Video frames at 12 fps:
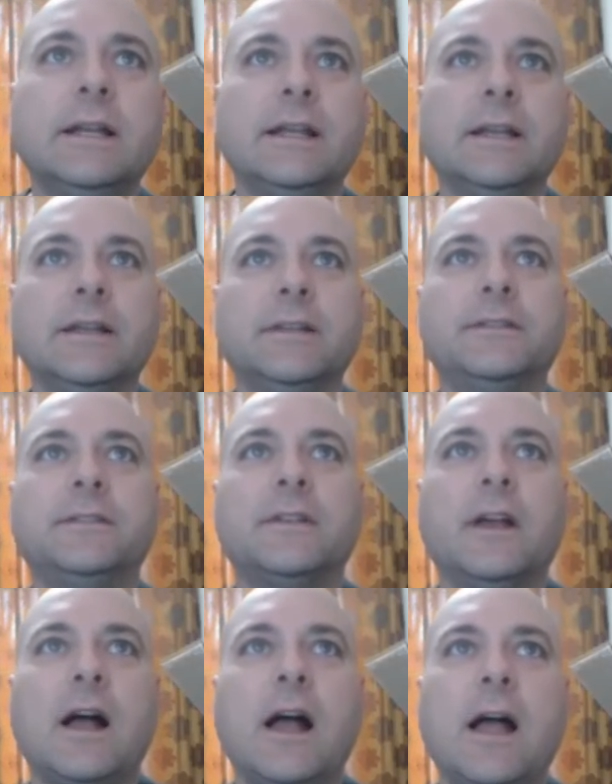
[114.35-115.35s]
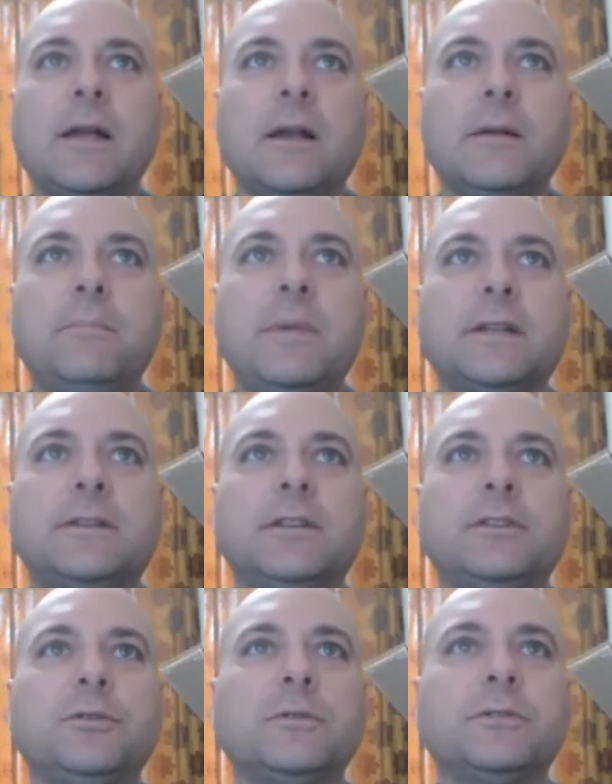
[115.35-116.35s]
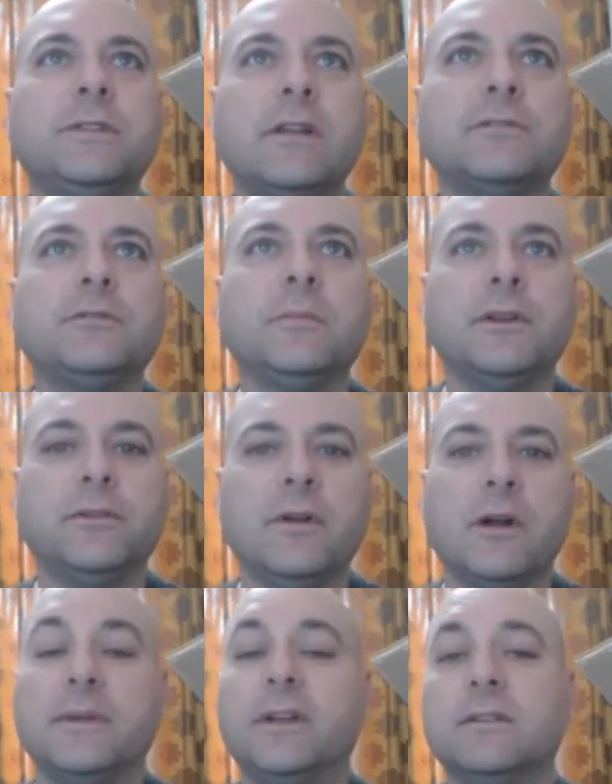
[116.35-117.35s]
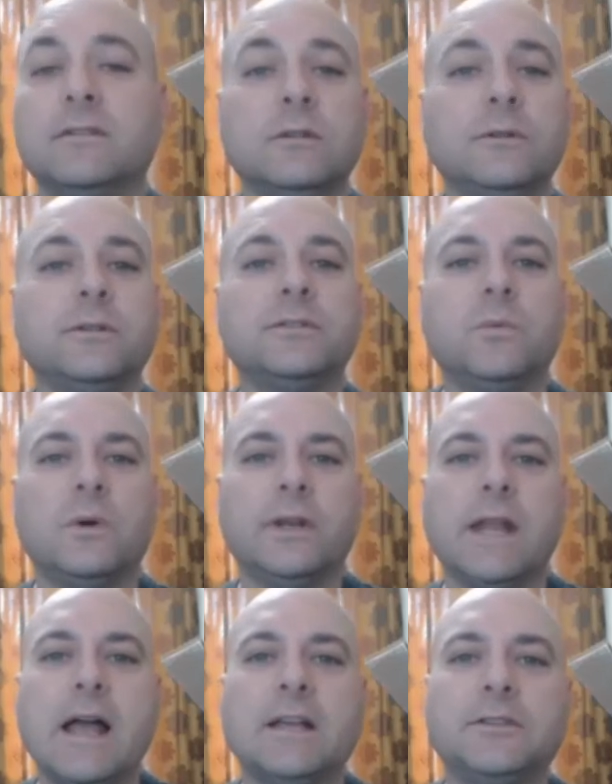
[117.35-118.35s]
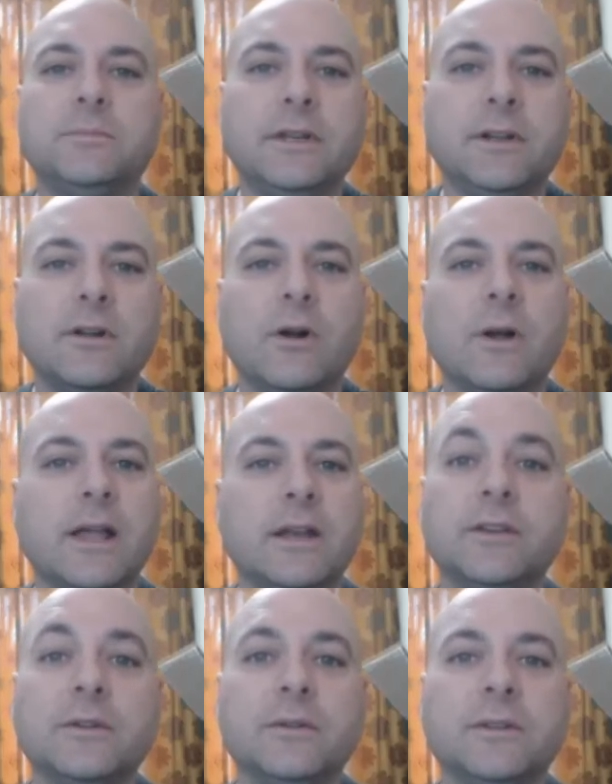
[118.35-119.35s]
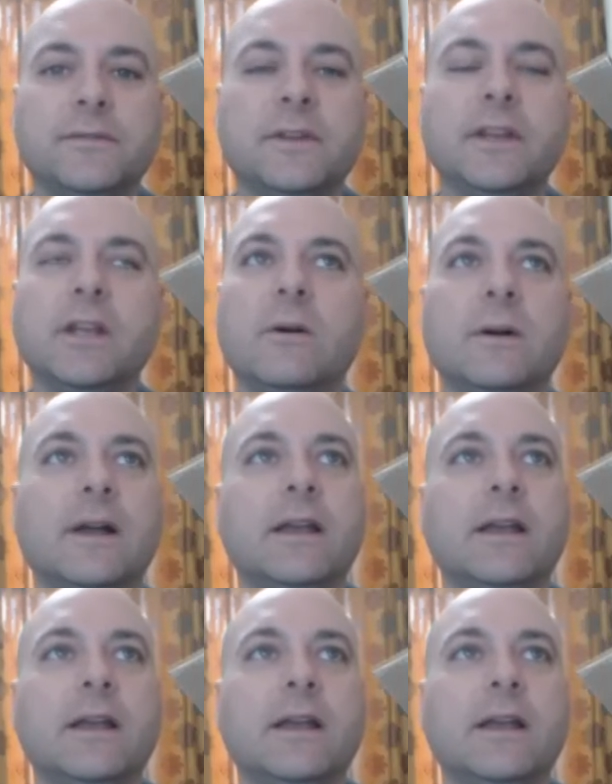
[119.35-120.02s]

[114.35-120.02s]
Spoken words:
is I picked True Sounds from Underground because Luke is the one that asked me to go ahead and do this video.